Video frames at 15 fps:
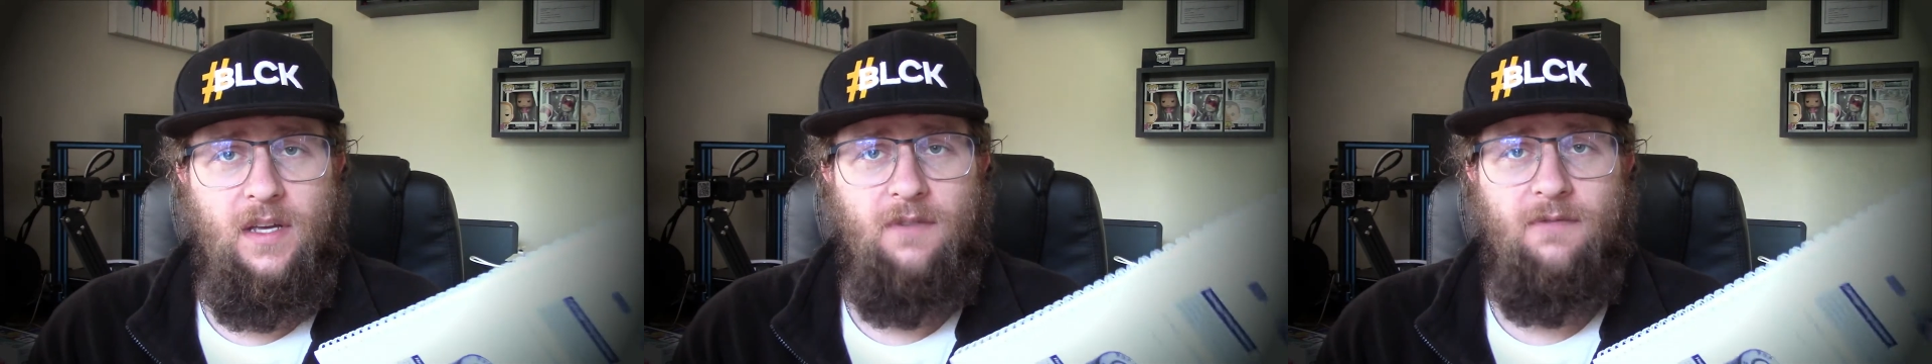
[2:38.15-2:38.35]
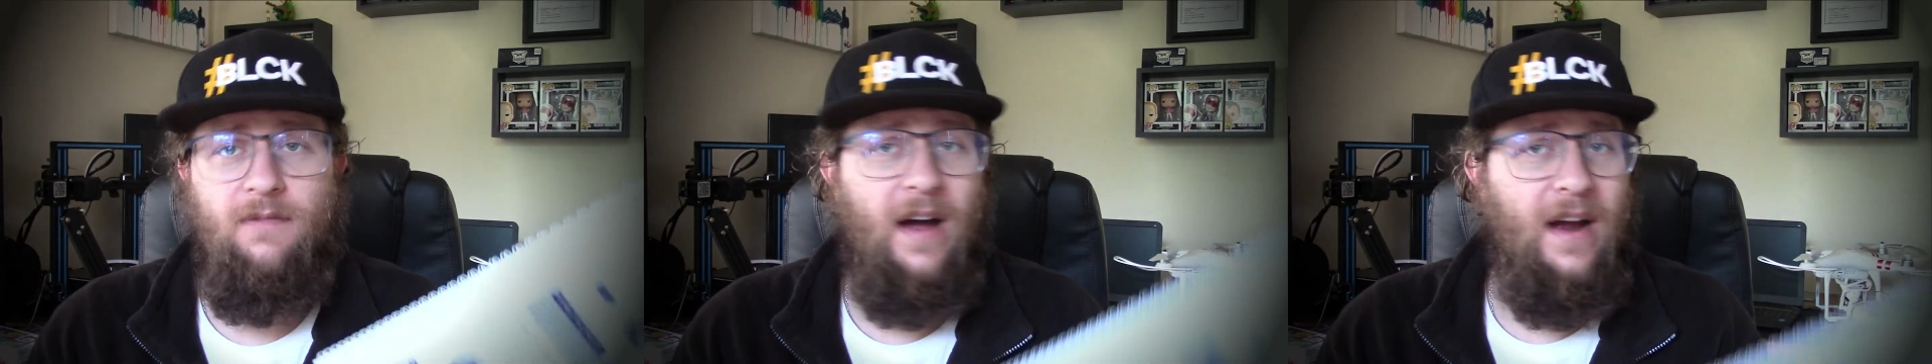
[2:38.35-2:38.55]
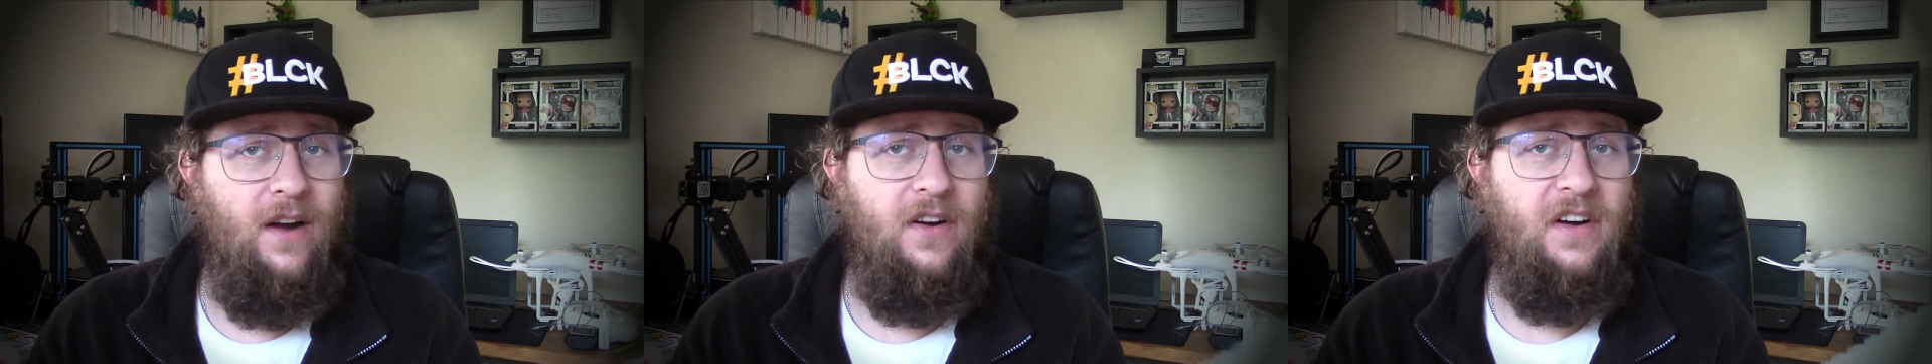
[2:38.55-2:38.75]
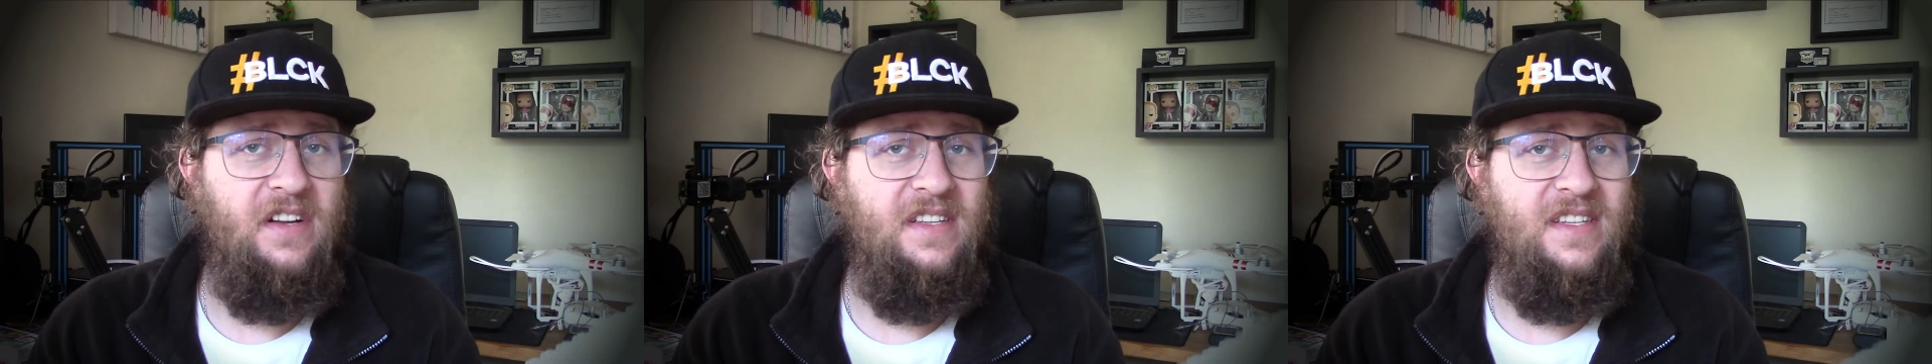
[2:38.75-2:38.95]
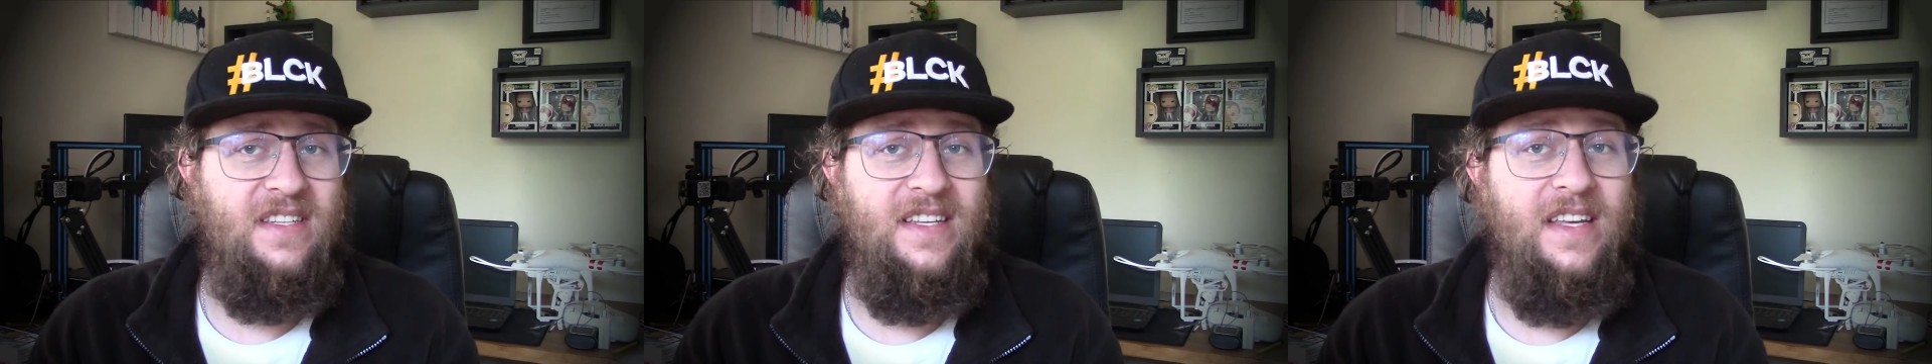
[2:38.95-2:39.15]
firing
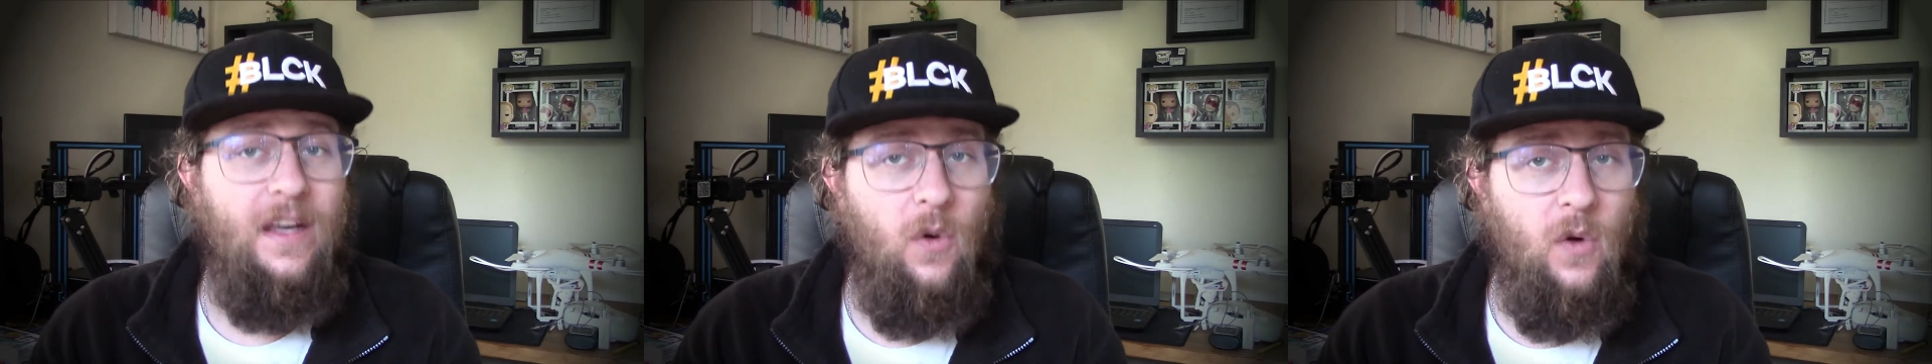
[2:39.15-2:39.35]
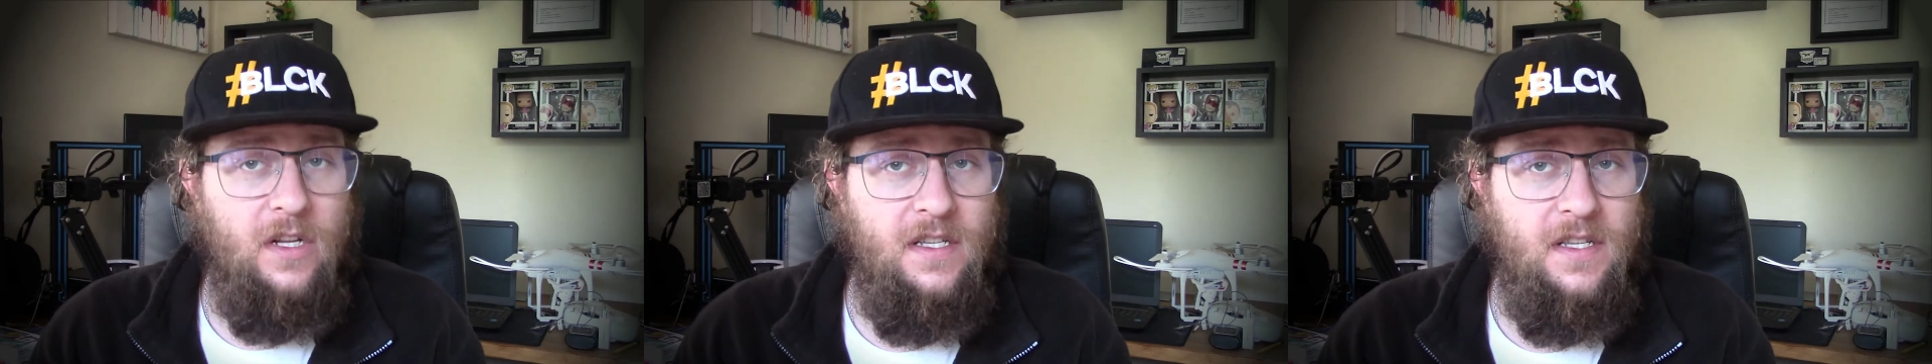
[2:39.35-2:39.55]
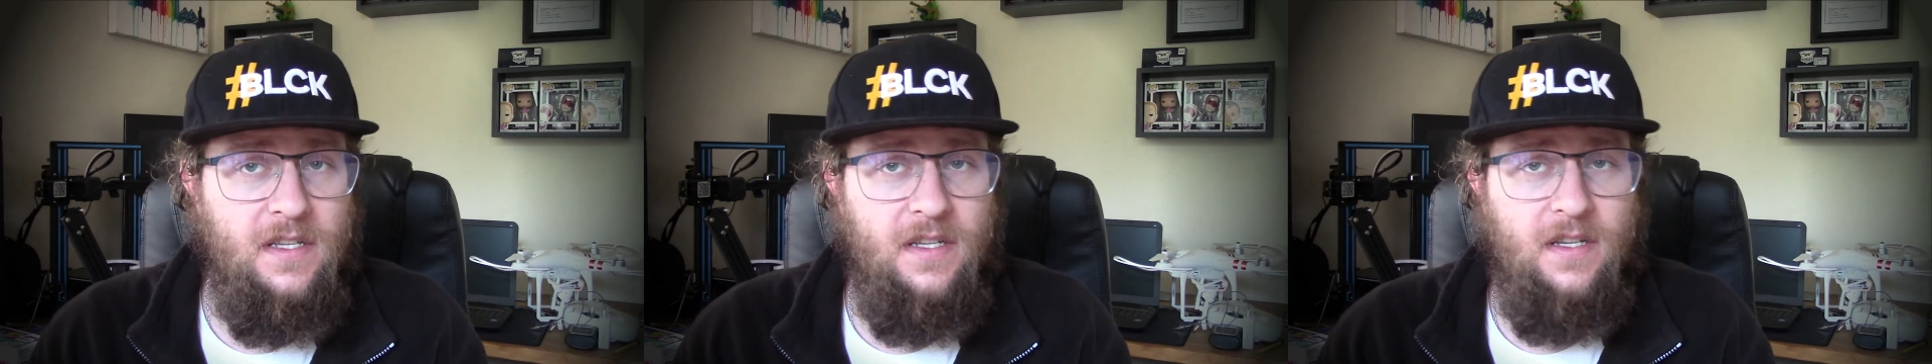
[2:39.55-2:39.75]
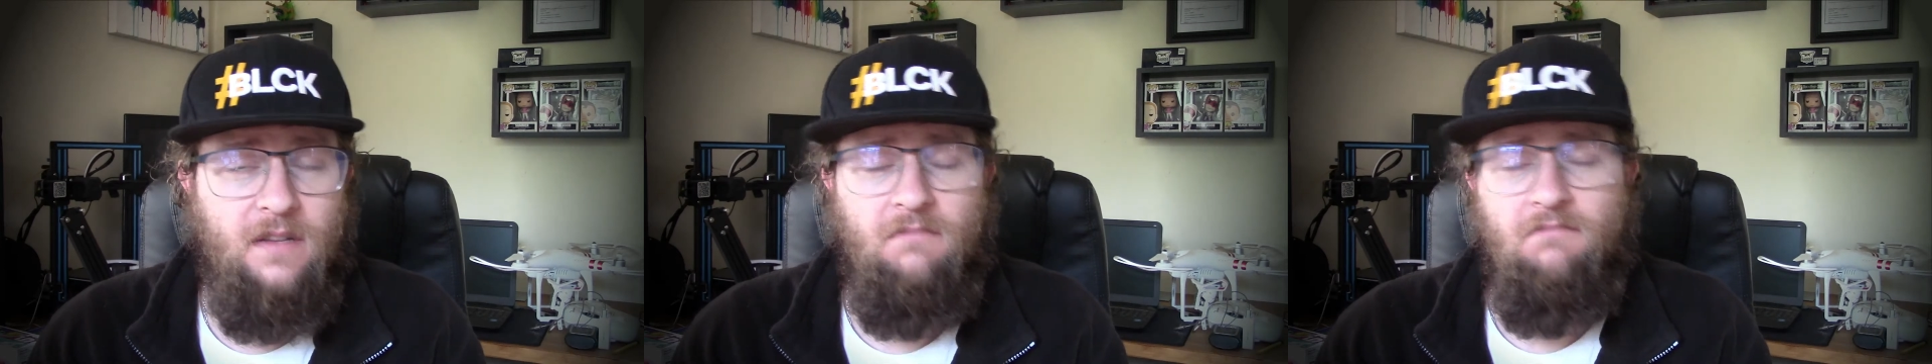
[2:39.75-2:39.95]
sequence,